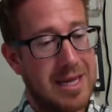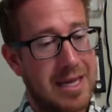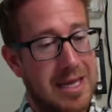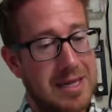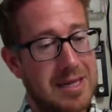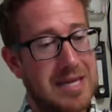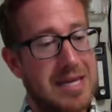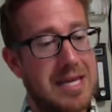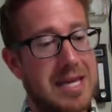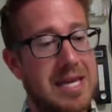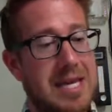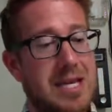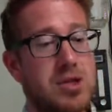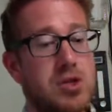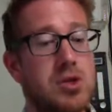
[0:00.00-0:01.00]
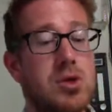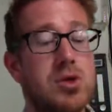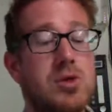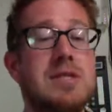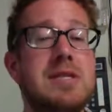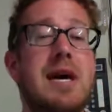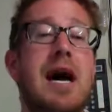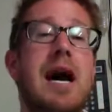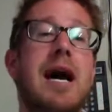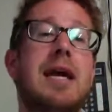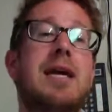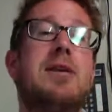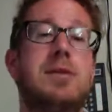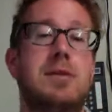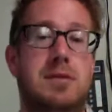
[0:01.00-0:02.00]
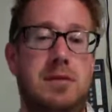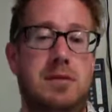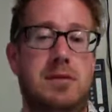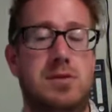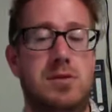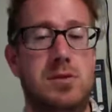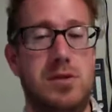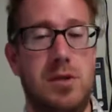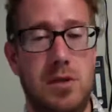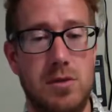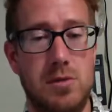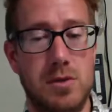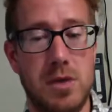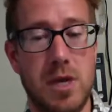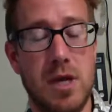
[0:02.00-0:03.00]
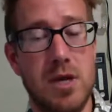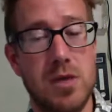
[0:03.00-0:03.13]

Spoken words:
in the intertidal zones.